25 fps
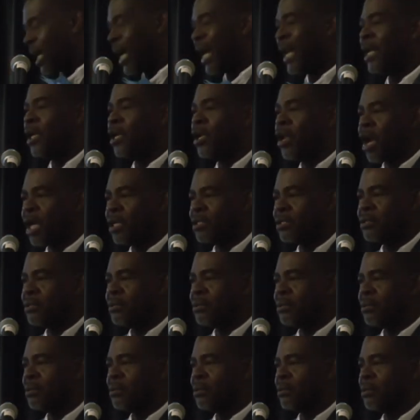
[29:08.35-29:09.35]
a
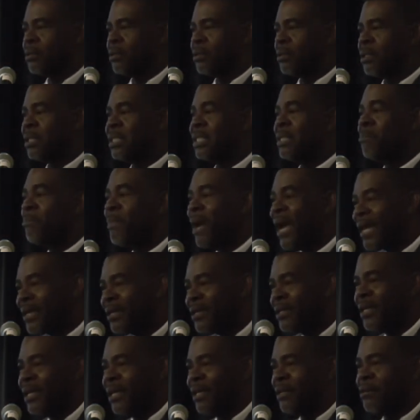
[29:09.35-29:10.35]
lot
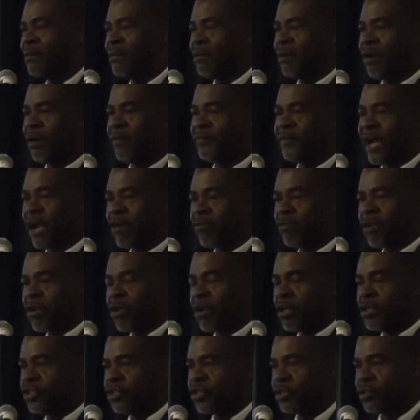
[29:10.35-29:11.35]
demanded of
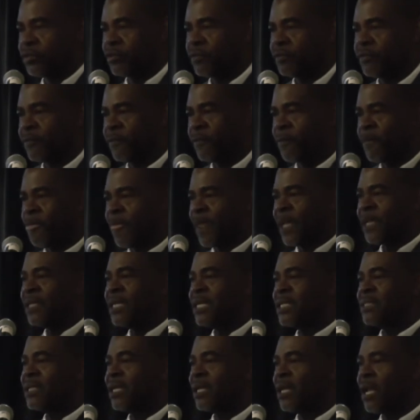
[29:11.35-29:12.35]
agriculture.
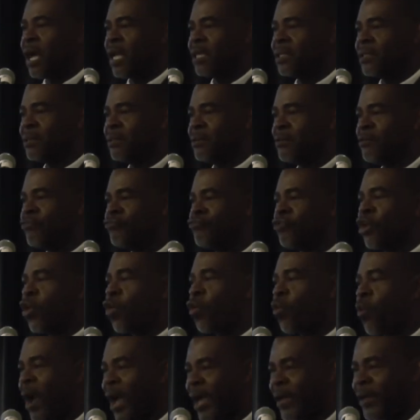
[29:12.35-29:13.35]
There's a lot
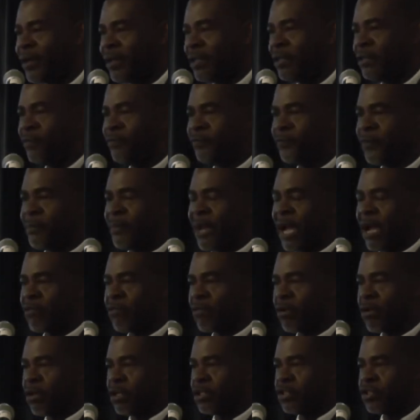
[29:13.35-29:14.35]
required from
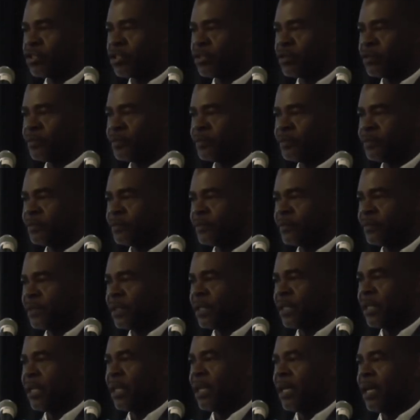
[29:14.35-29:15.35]
agriculture.
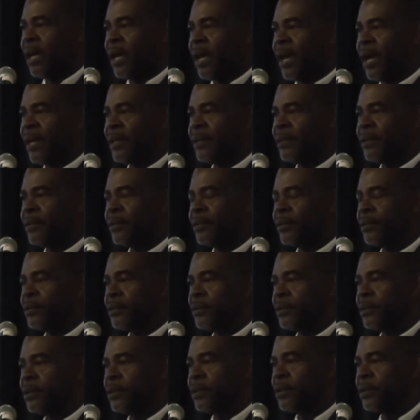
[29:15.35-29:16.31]
And